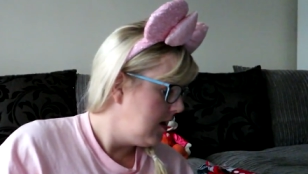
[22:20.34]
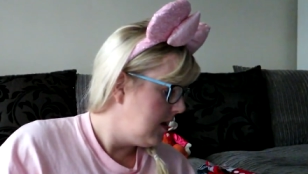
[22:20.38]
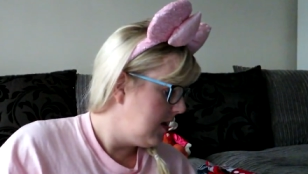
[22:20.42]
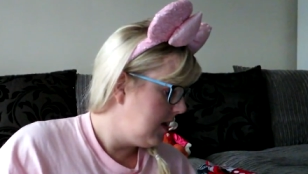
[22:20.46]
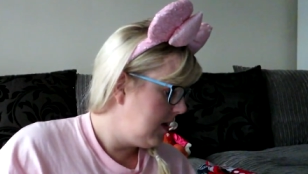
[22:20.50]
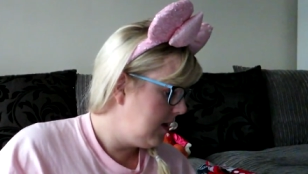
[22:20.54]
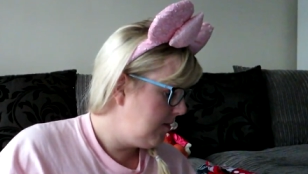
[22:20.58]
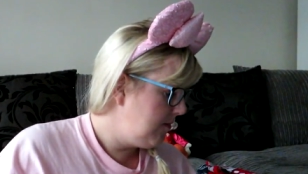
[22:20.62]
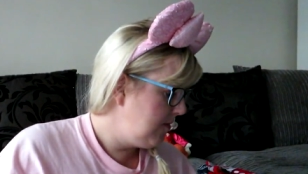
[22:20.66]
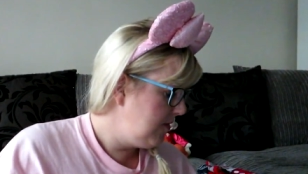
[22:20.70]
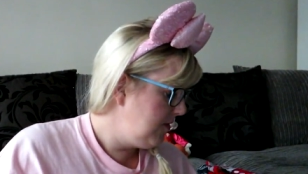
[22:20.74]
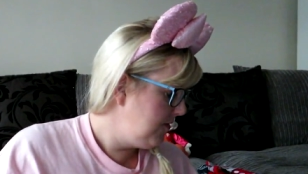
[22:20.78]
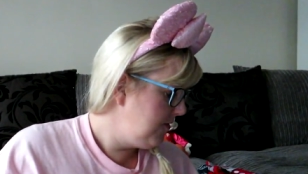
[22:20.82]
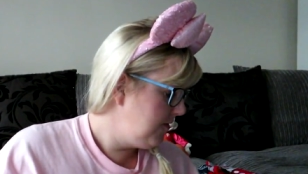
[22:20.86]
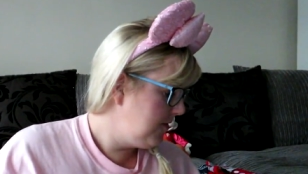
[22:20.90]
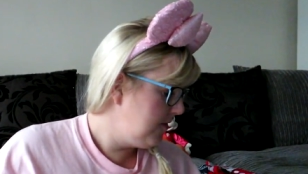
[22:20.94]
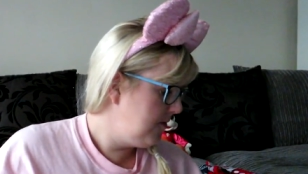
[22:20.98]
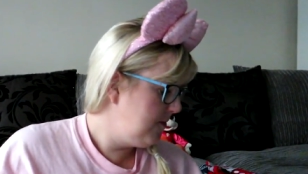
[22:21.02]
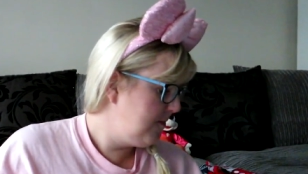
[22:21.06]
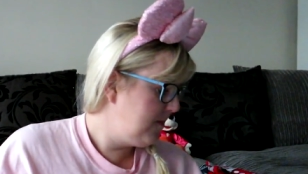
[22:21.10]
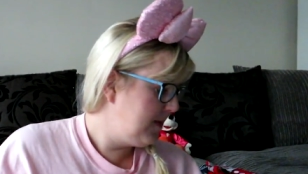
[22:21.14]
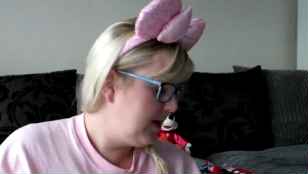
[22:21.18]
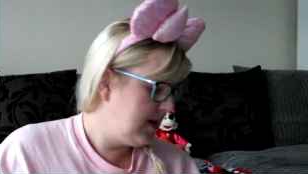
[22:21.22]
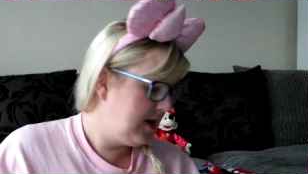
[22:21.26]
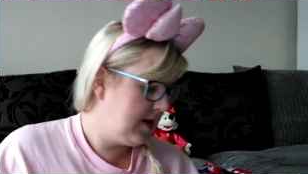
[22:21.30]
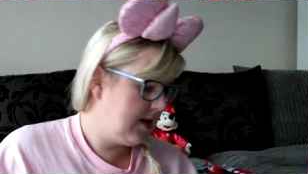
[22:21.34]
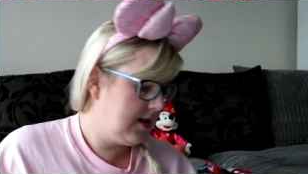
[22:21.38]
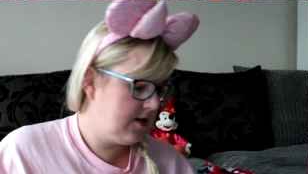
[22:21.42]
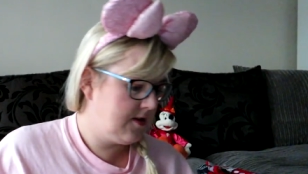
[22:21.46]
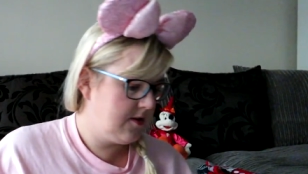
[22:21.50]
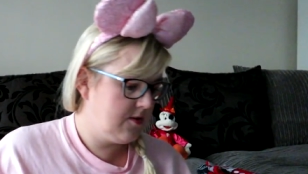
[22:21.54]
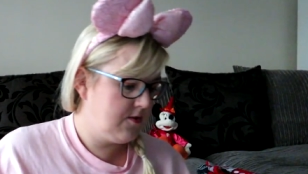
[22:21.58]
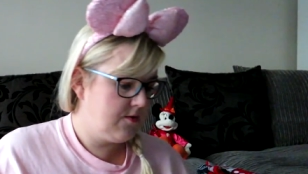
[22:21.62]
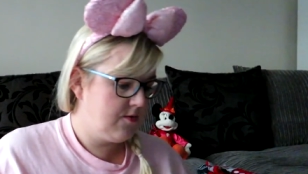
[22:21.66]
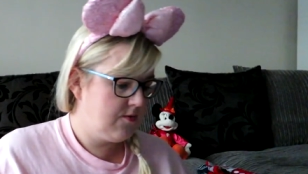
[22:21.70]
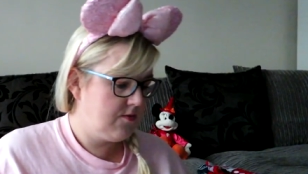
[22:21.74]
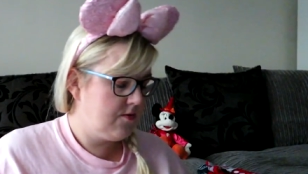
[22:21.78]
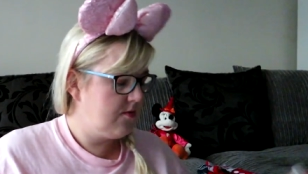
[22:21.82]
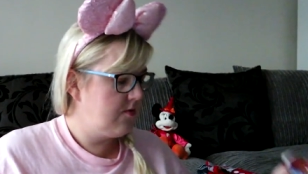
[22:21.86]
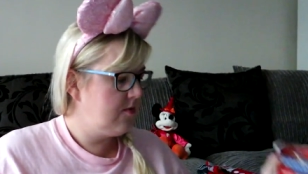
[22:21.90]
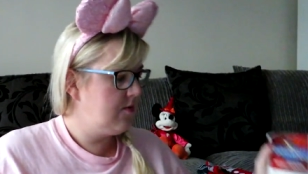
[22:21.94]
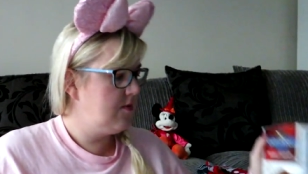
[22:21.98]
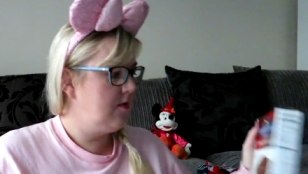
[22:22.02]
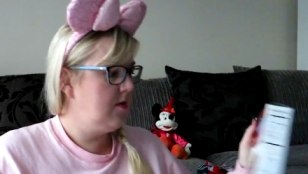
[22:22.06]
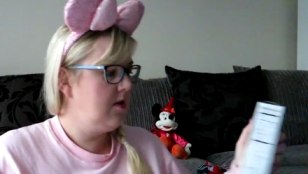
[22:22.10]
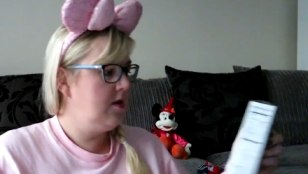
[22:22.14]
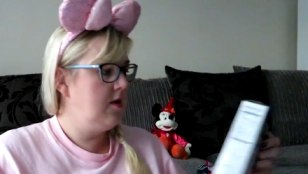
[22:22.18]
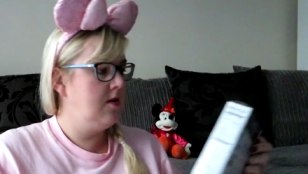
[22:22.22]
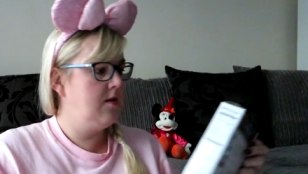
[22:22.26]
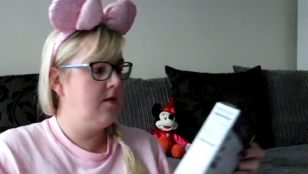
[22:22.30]
And then we also
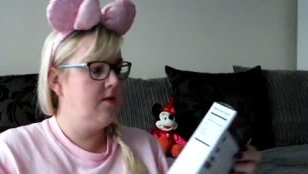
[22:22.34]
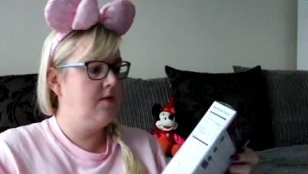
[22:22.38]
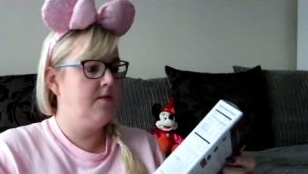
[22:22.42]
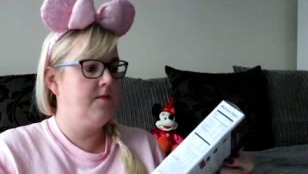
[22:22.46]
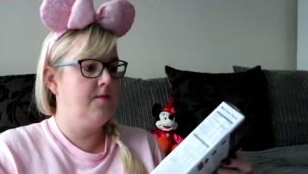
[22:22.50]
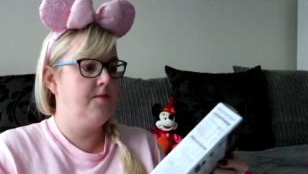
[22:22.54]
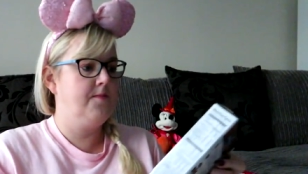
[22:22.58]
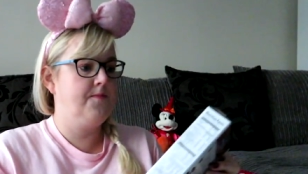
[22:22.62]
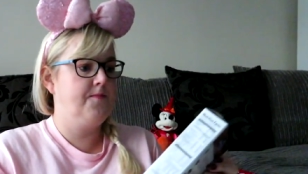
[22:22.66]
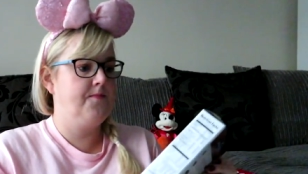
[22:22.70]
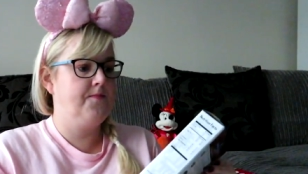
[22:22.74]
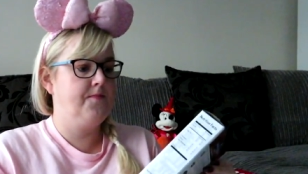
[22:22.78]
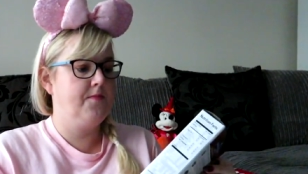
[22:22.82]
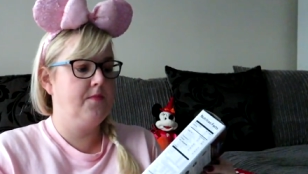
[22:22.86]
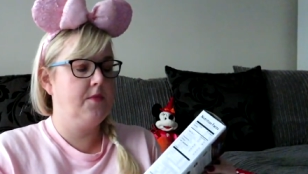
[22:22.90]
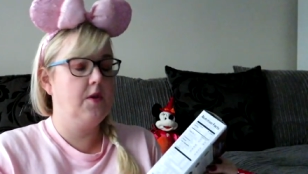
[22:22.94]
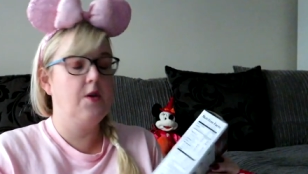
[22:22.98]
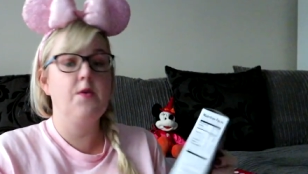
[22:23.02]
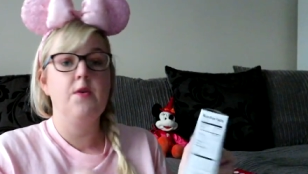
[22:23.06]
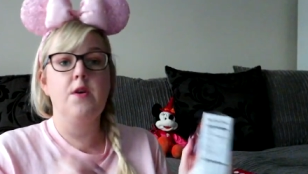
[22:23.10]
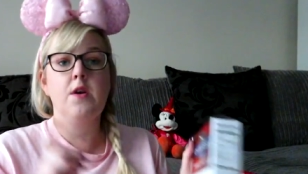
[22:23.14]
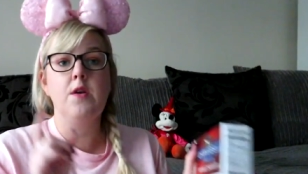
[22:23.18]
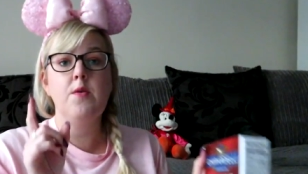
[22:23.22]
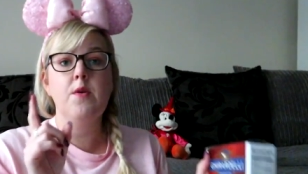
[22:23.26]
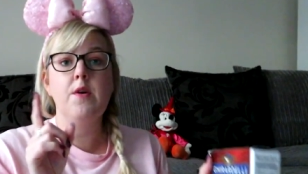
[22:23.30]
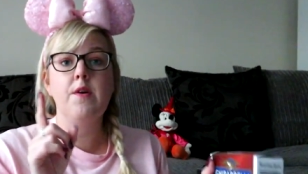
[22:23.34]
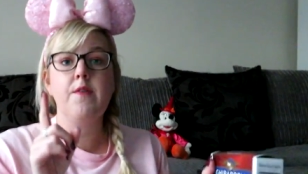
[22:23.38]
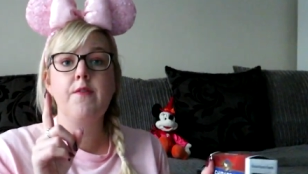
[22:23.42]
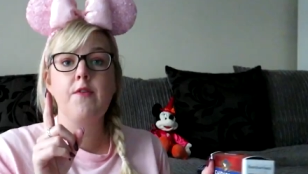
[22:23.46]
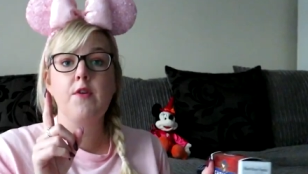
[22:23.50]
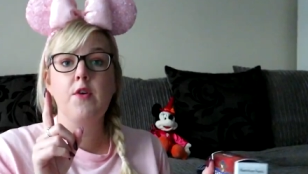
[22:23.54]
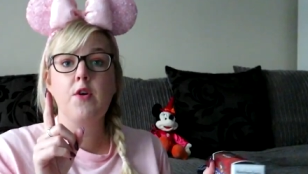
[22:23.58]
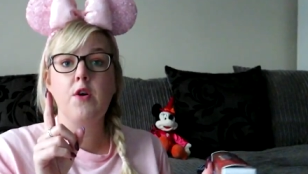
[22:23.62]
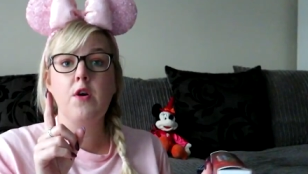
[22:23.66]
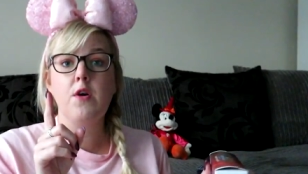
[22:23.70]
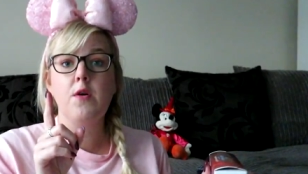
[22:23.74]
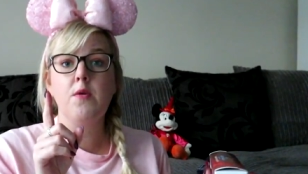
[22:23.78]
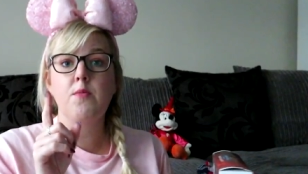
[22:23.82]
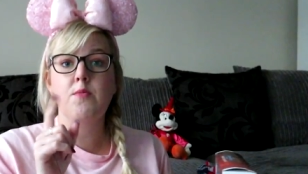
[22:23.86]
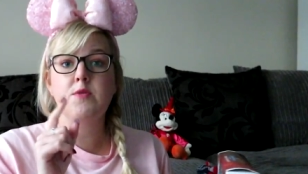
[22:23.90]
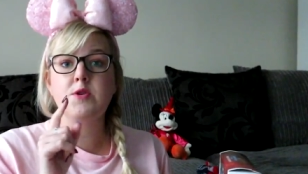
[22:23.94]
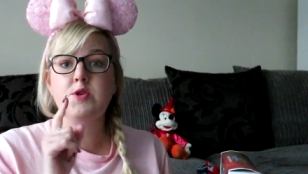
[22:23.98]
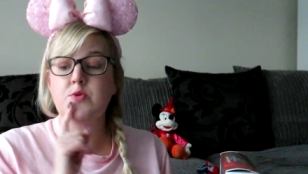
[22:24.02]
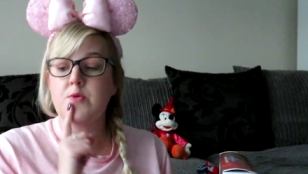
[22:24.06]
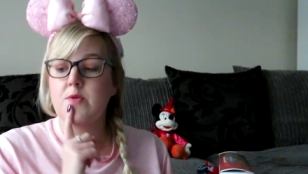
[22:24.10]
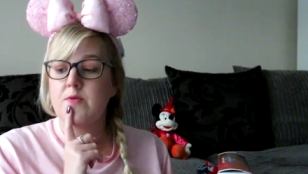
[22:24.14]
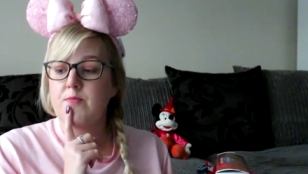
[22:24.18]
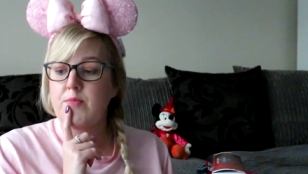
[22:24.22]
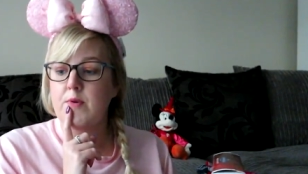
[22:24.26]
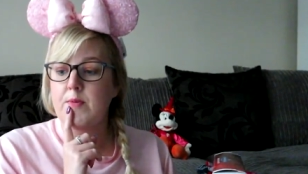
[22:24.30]
saw, oh I know I forgot
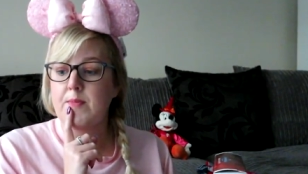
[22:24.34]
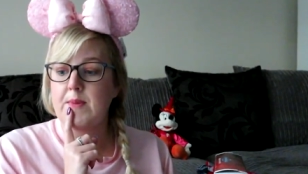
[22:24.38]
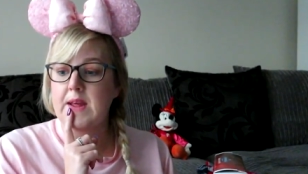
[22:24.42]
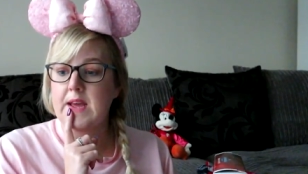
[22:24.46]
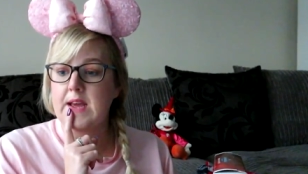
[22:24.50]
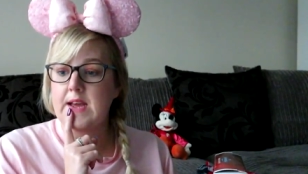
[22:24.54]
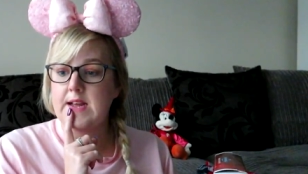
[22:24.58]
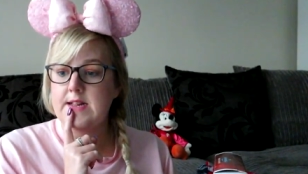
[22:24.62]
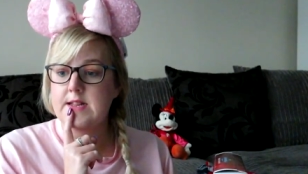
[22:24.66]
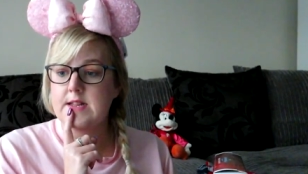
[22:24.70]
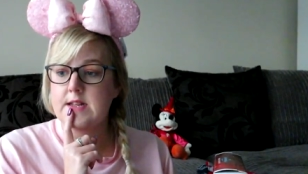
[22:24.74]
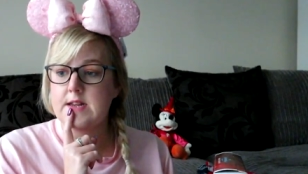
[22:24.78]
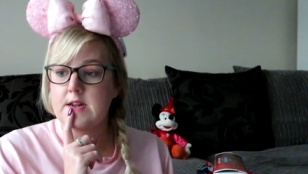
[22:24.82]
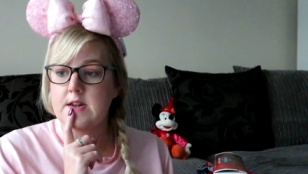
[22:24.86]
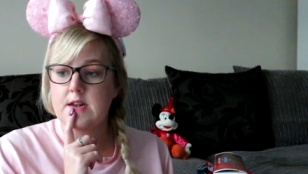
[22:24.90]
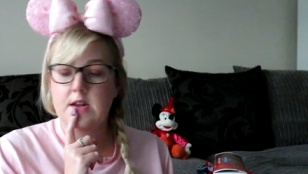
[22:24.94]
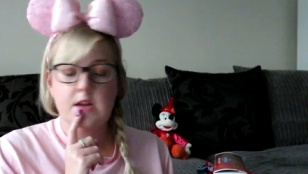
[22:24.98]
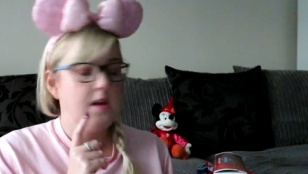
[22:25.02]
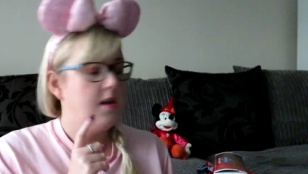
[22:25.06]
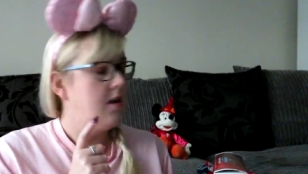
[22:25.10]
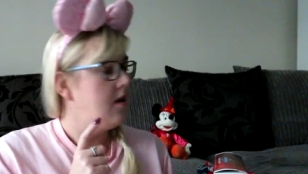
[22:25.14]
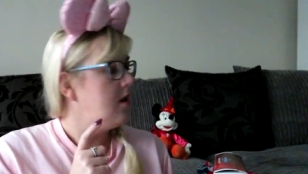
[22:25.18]
which we've probably eaten.